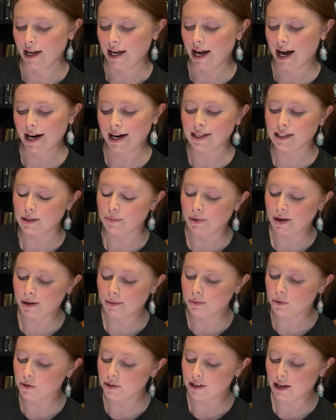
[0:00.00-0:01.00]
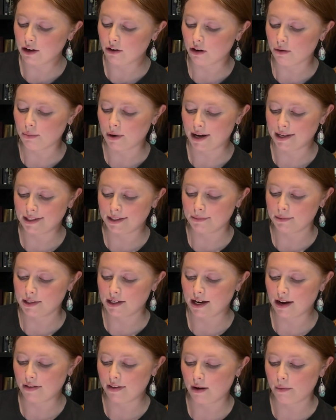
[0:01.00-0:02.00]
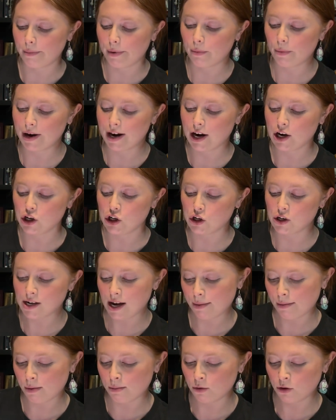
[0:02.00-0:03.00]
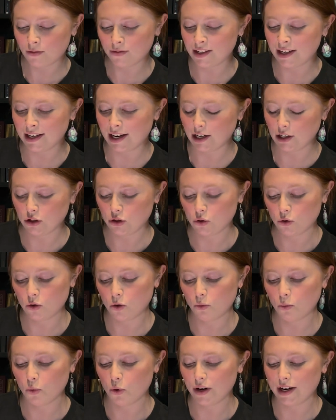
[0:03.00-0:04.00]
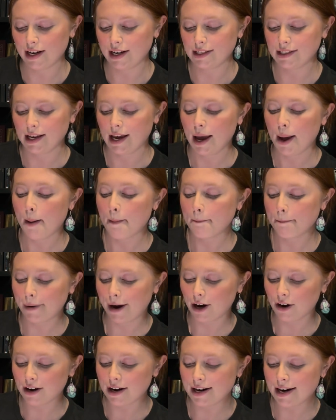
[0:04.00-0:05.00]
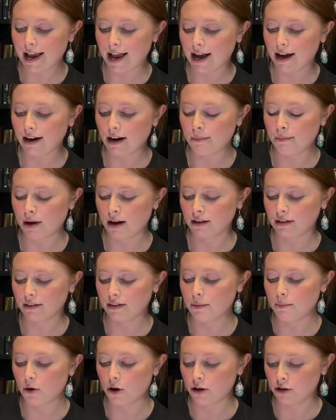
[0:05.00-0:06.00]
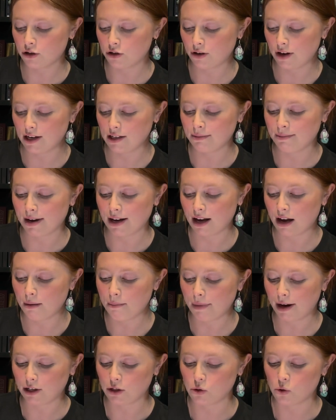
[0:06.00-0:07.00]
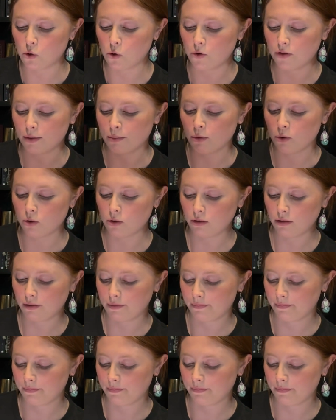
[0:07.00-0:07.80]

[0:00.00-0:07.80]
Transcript: An unspeakable secret binds them together, but when a new neighbour moves in next door, what is buried out among the birch trees may come back to haunt them all.